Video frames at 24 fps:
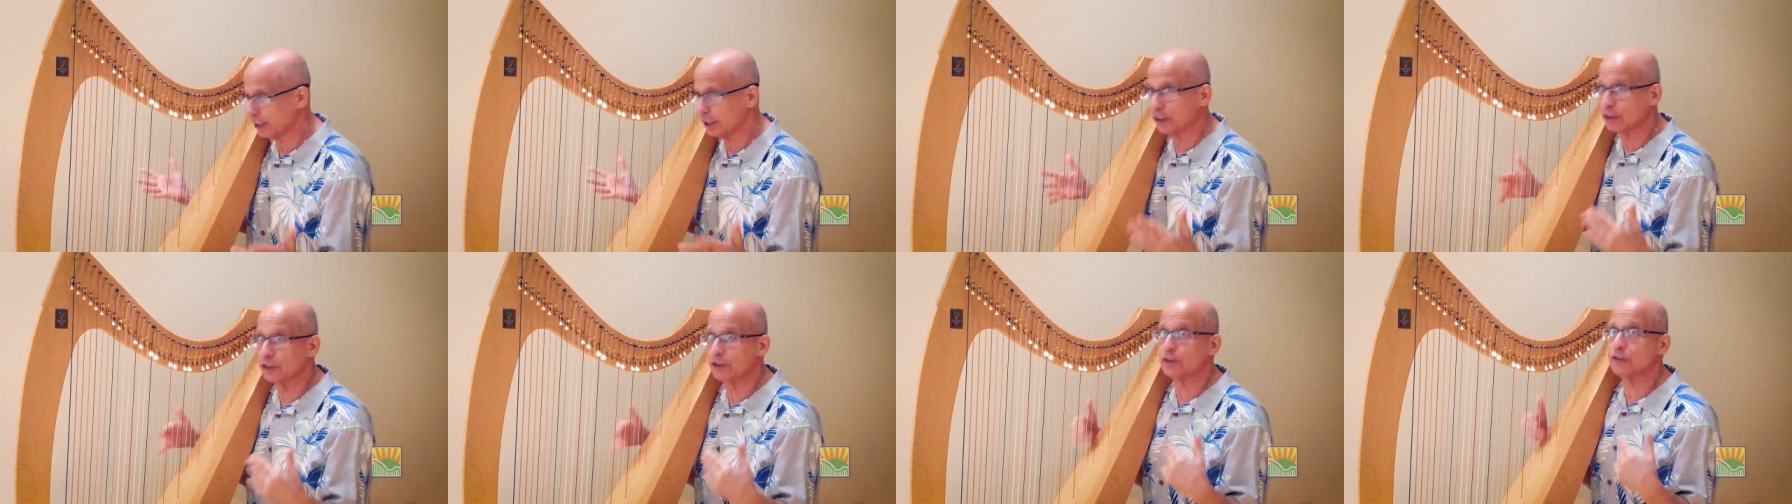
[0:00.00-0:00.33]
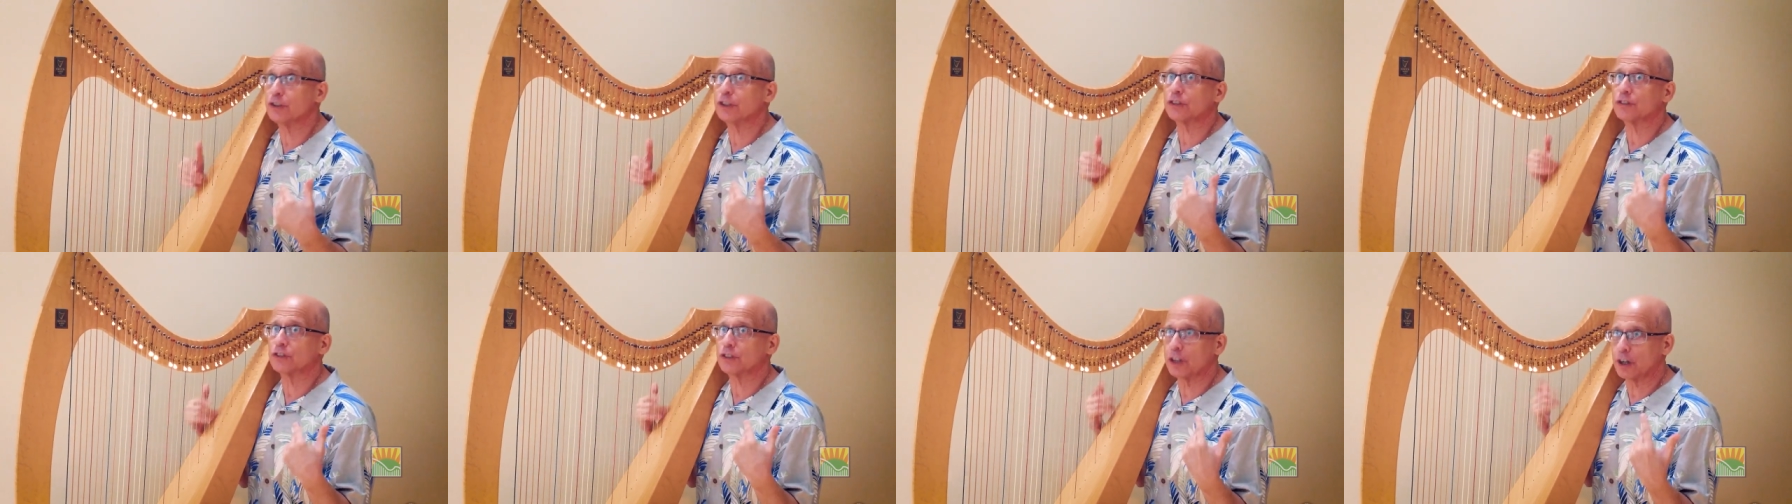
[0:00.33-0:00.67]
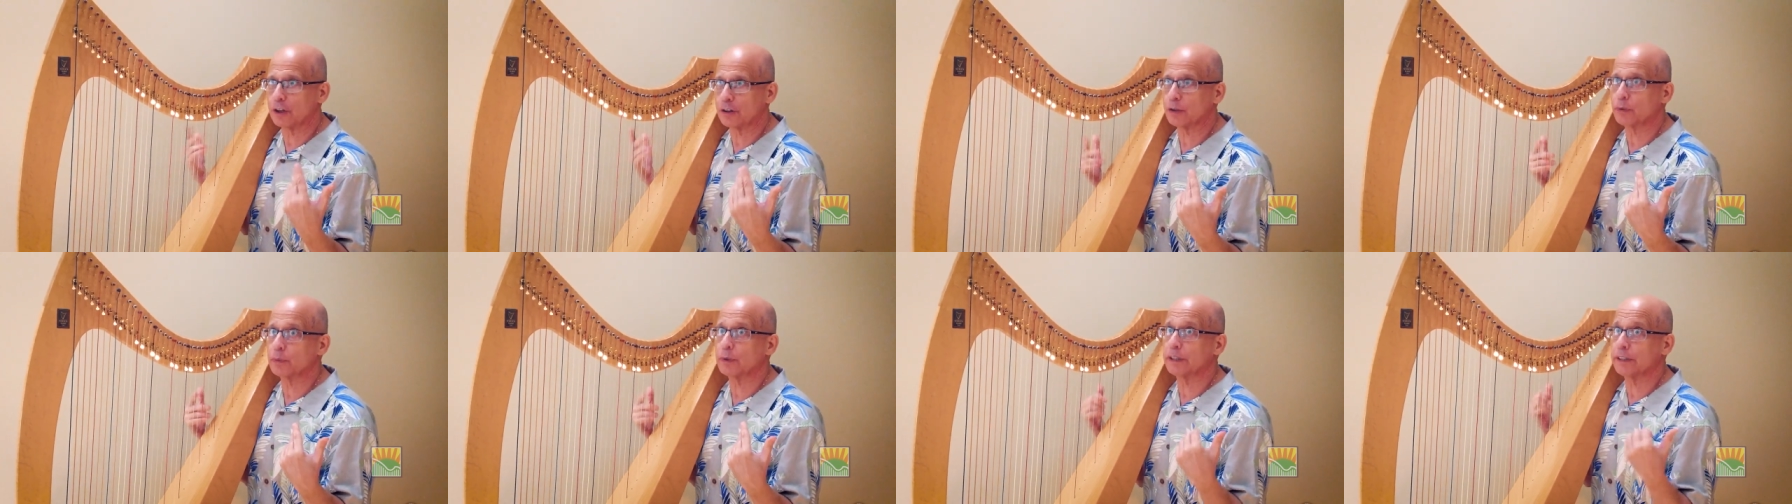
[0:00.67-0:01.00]
You just know
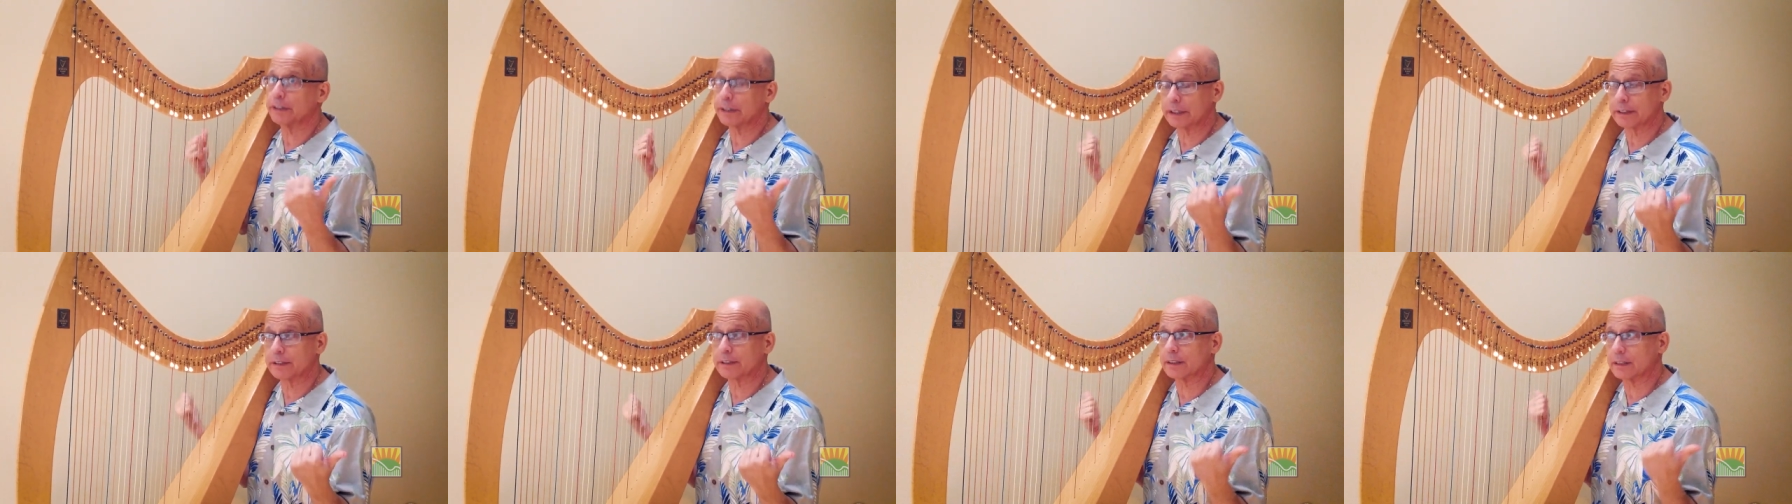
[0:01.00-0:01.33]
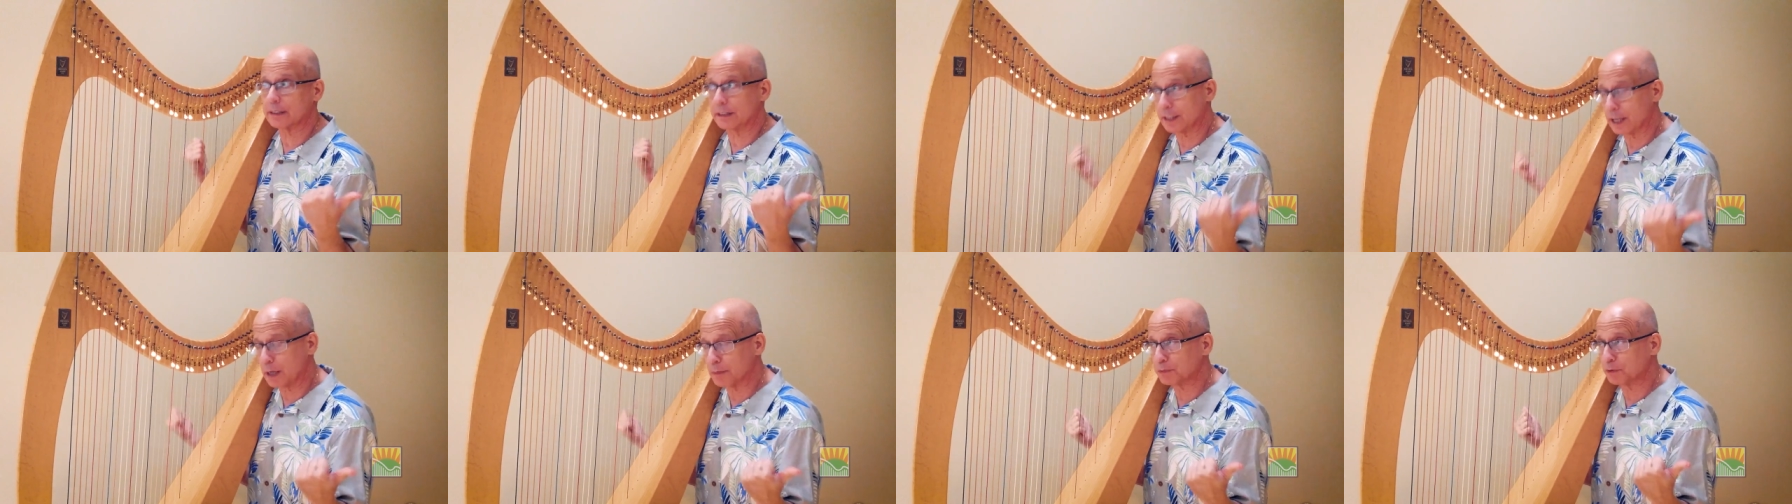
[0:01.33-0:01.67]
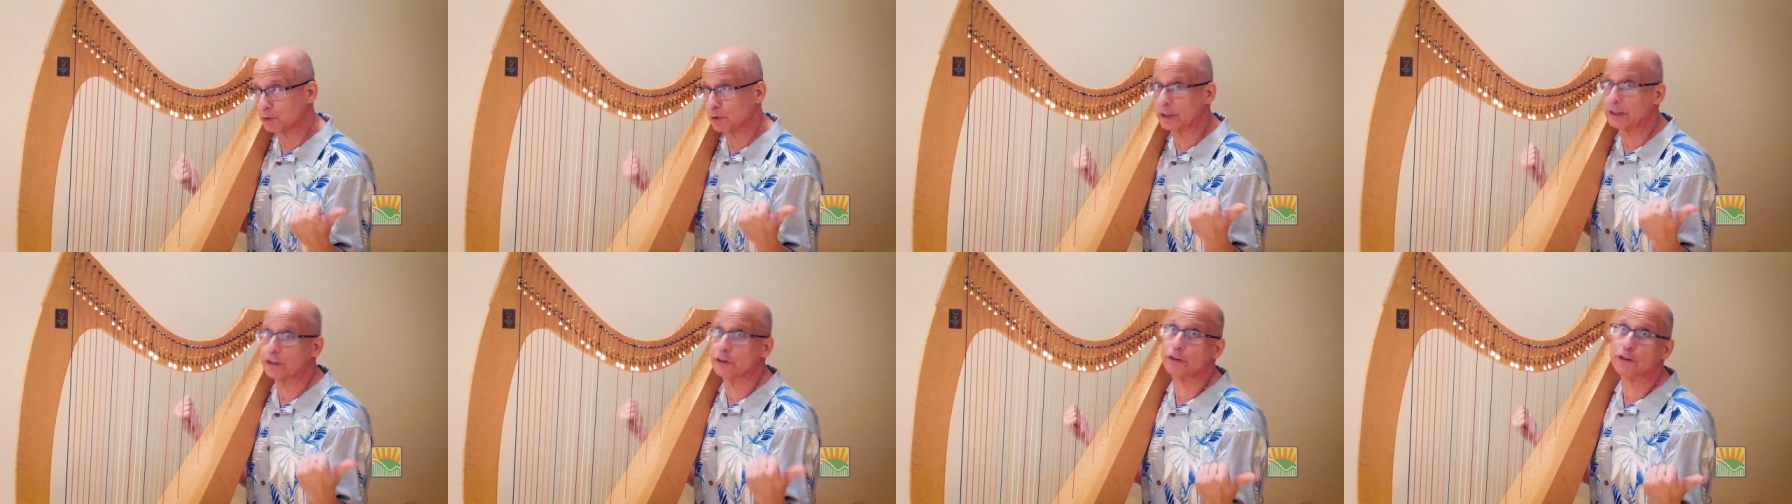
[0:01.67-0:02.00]
that when you get to the top
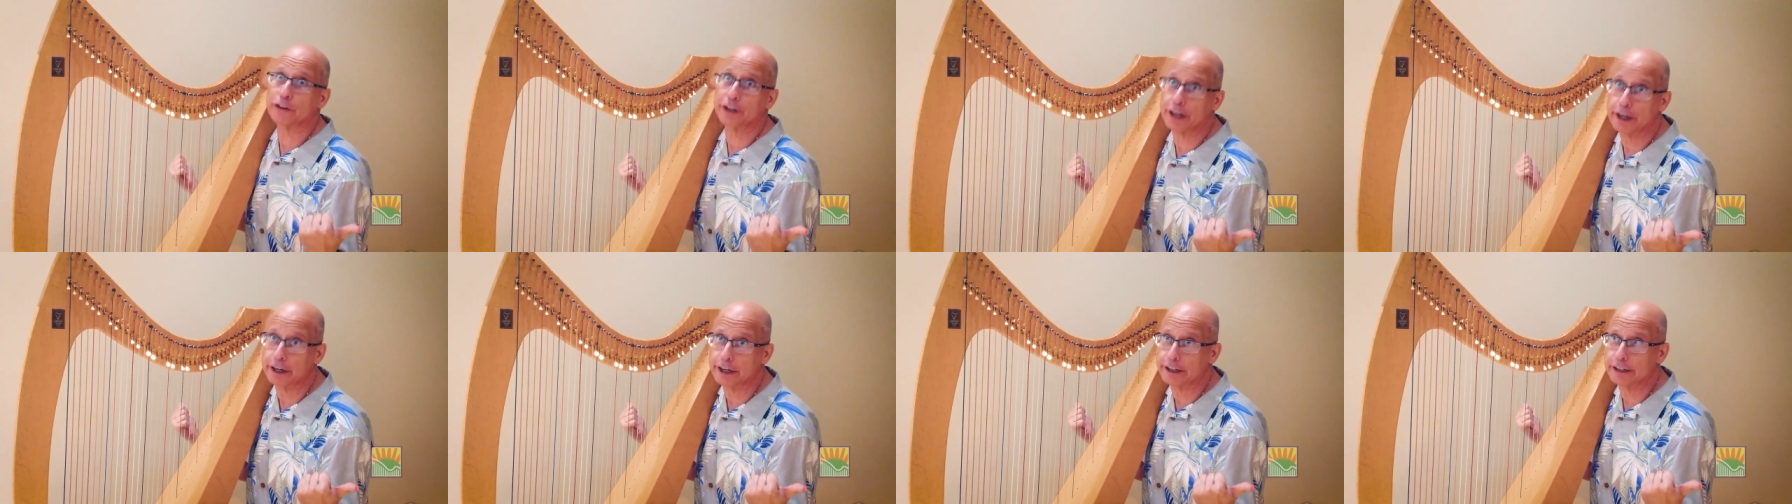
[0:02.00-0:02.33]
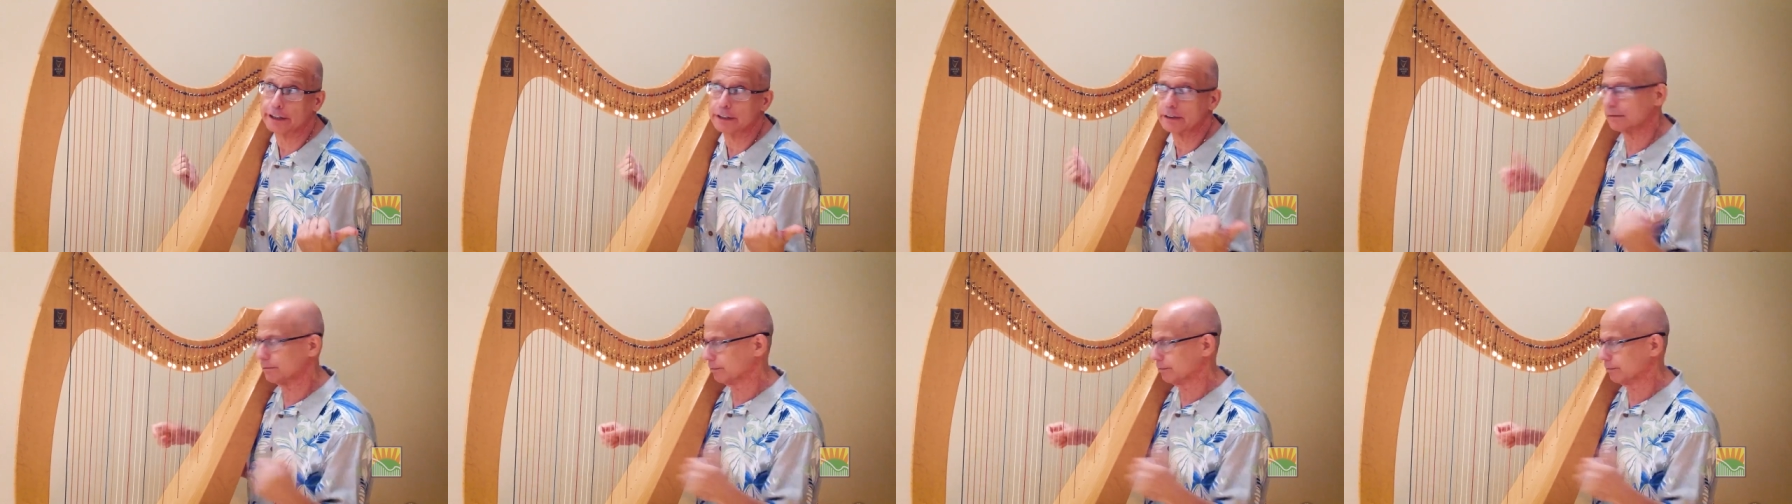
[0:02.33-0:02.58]
string, you're done.